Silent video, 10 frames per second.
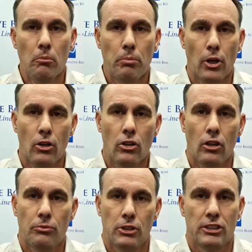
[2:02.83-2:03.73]
Pro
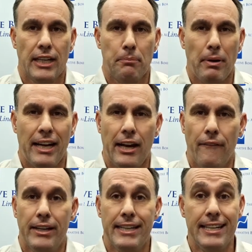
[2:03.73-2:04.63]
golfers get paid a
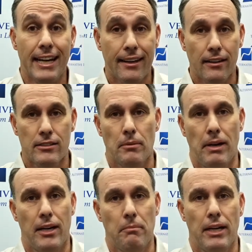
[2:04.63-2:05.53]
ridiculous
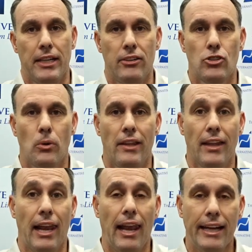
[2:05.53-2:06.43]
amount of money to wear the
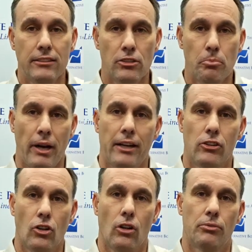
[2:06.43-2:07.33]
latest
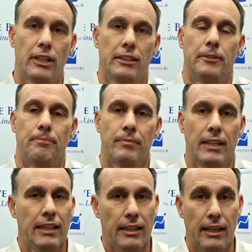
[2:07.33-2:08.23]
branded golf kit.
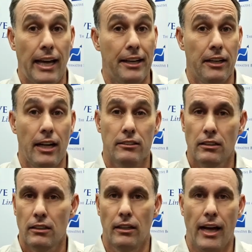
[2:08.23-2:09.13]
Adidas,
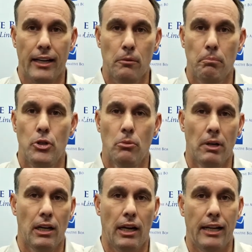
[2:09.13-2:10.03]
Nike,
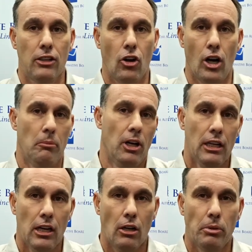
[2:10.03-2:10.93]
Puma, Under Armour
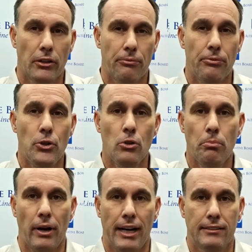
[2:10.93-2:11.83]
are but a few
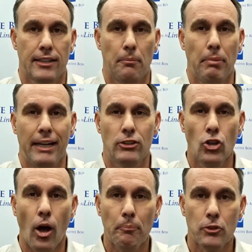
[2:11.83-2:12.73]
brands that pay
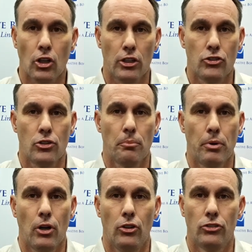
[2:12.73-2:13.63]
top dollar to the
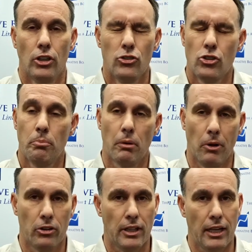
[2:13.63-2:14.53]
pros to
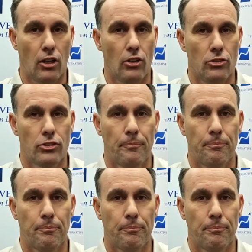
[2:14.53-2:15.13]
promote their clothes.